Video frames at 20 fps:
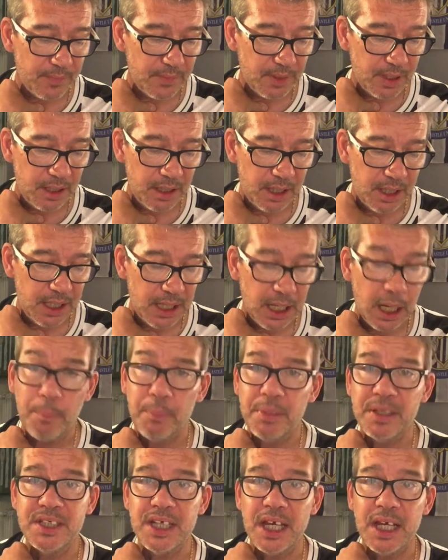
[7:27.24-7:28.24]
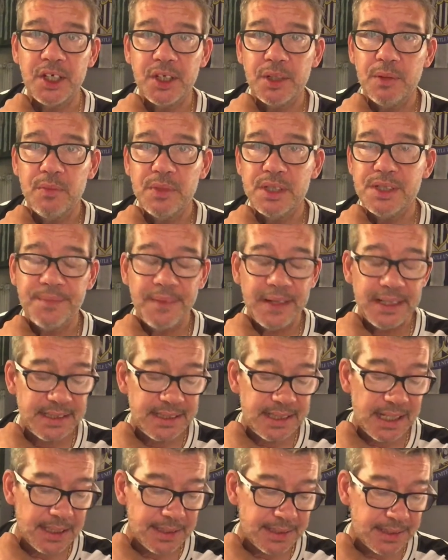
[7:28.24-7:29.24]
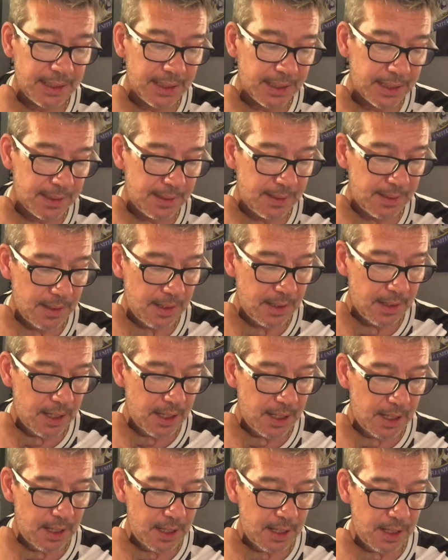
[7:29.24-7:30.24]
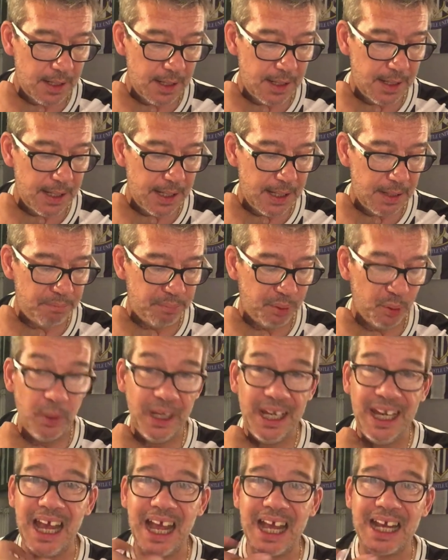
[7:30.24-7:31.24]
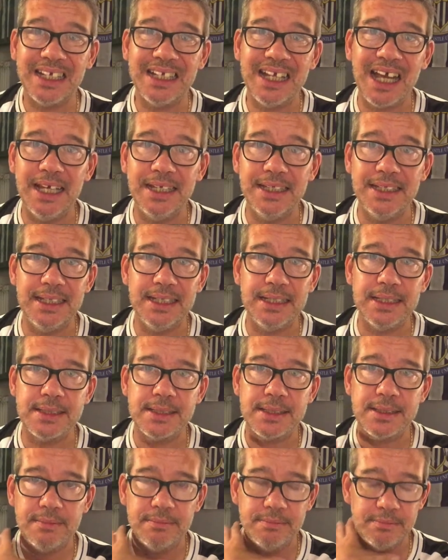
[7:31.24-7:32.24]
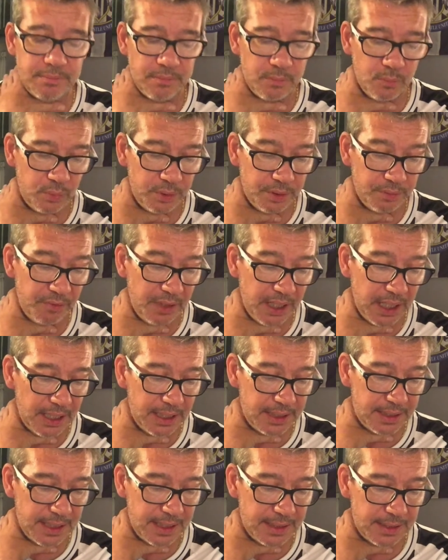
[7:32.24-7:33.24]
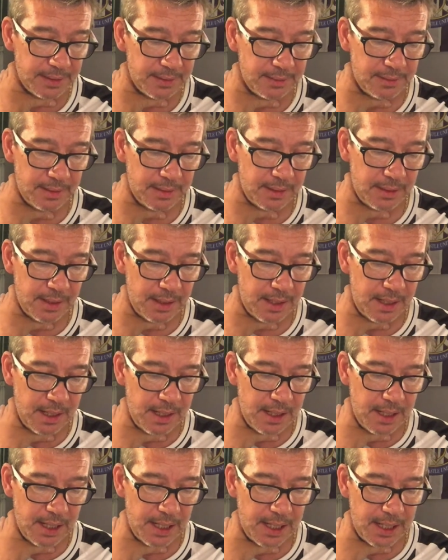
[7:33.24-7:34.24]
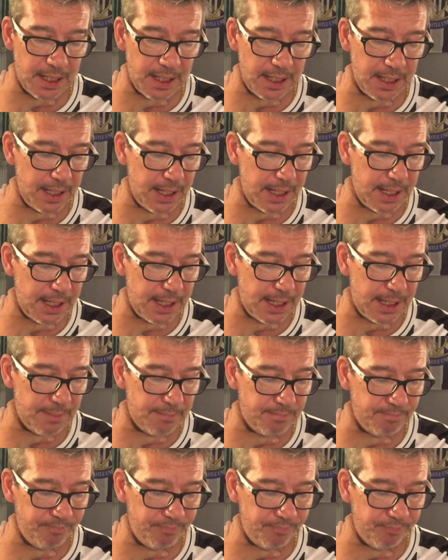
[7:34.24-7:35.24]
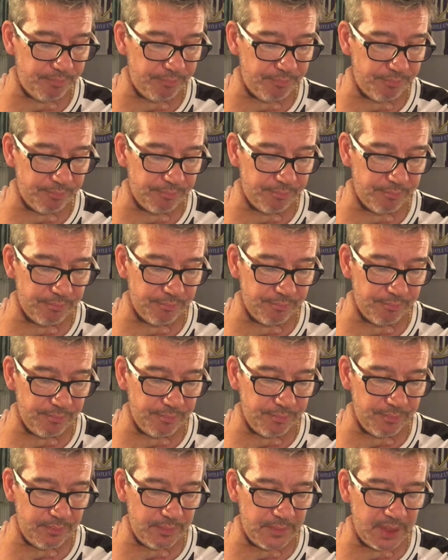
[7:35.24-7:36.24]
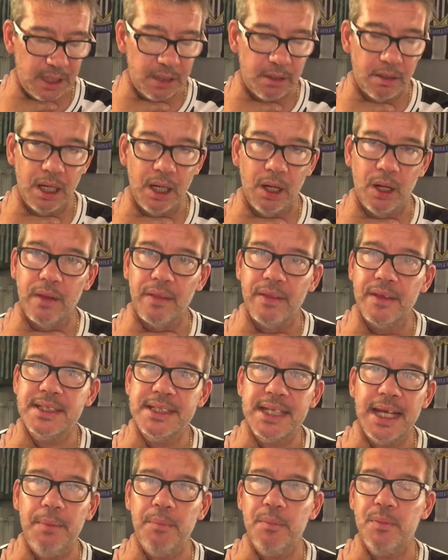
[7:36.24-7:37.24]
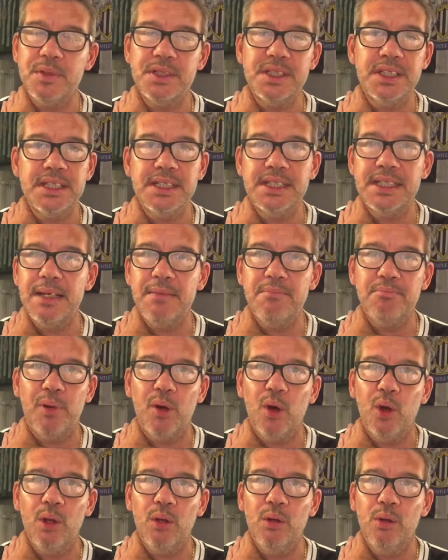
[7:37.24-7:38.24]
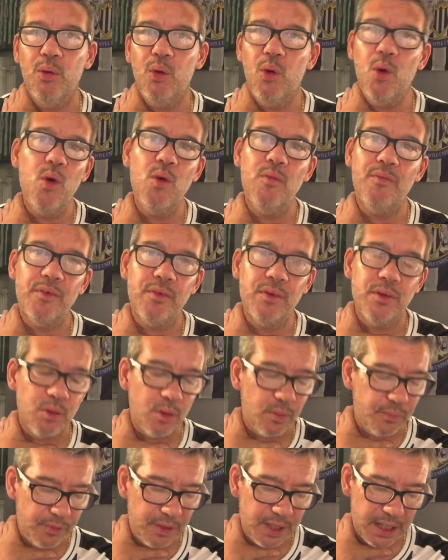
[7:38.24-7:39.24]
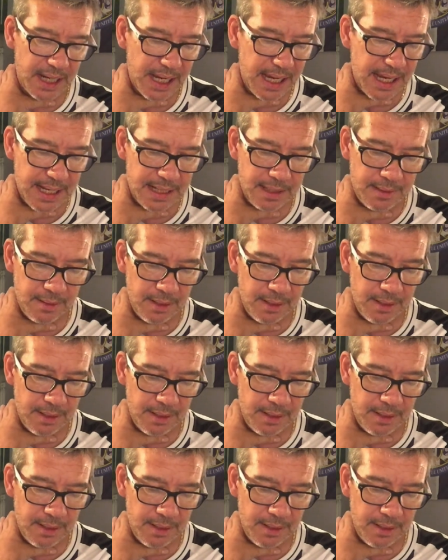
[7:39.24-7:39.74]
Our possession was fantastic. But we lacked ideas. We really did. And you know, a lot of the time it was the same ball over and over again,